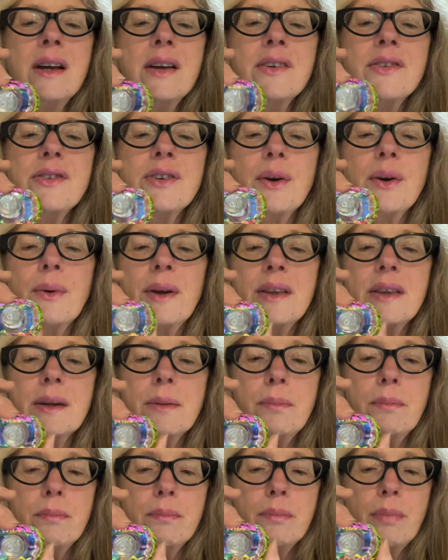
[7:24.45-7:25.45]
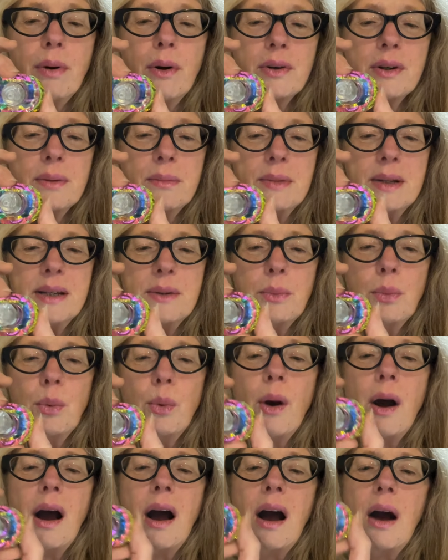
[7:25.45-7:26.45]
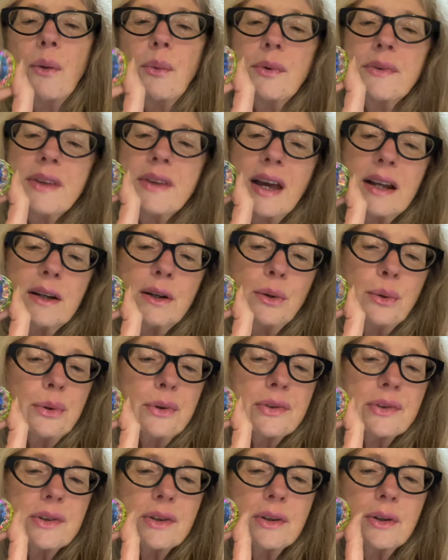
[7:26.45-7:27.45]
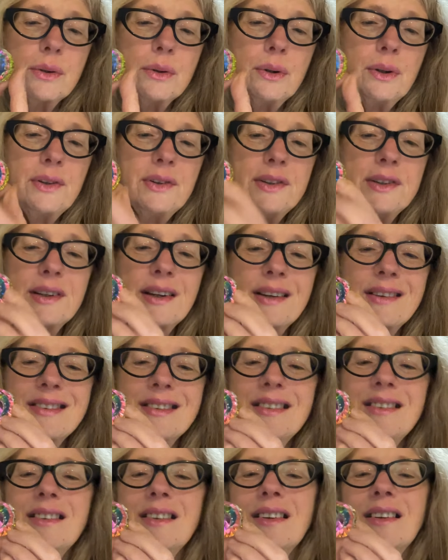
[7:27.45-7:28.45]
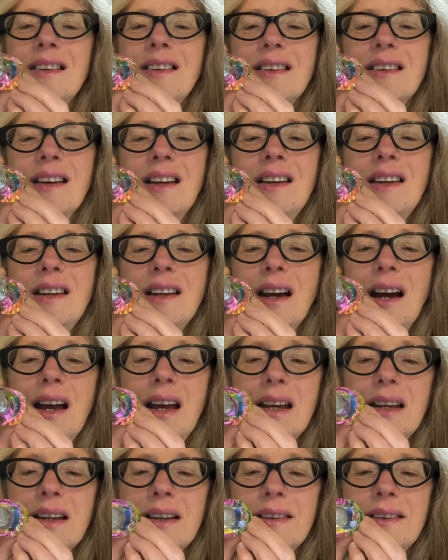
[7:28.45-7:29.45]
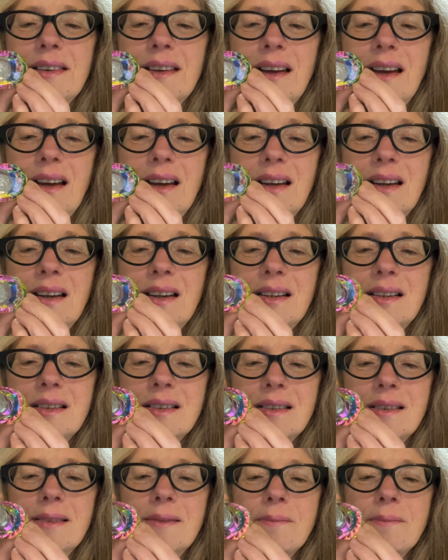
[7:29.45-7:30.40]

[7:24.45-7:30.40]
So at the bottom, wow, that looks good, doesn't it? I like that.